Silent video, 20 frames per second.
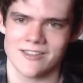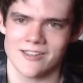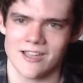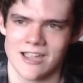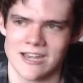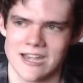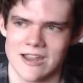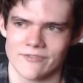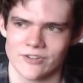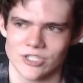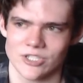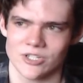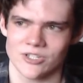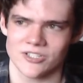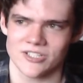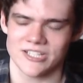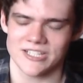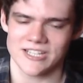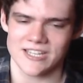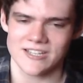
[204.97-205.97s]
I never
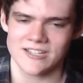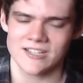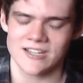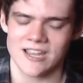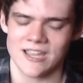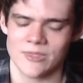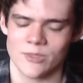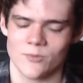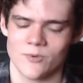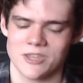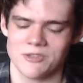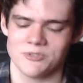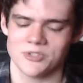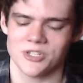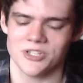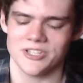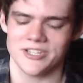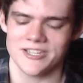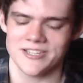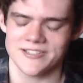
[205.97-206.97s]
turned it in, and the way you
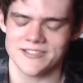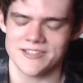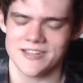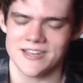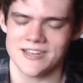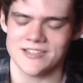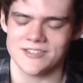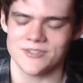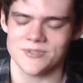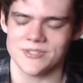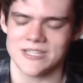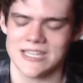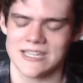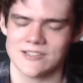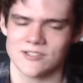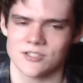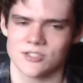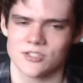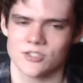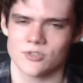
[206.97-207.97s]
turn it in is you take
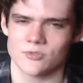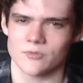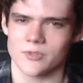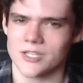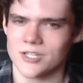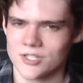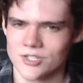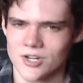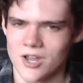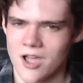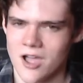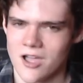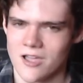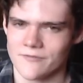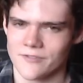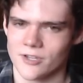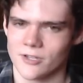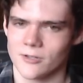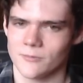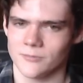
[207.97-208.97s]
a screenshot
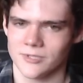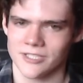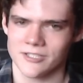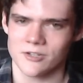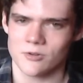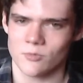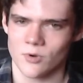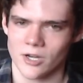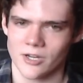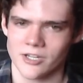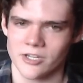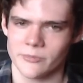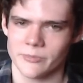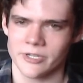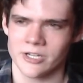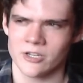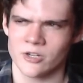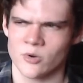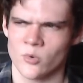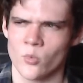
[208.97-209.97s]
of your completed work and you
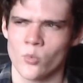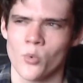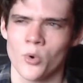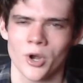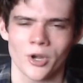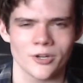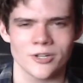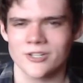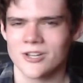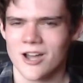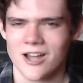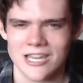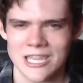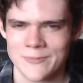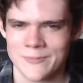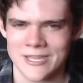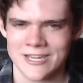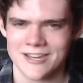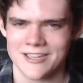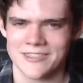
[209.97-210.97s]
put it in a Word
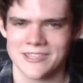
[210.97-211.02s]
document,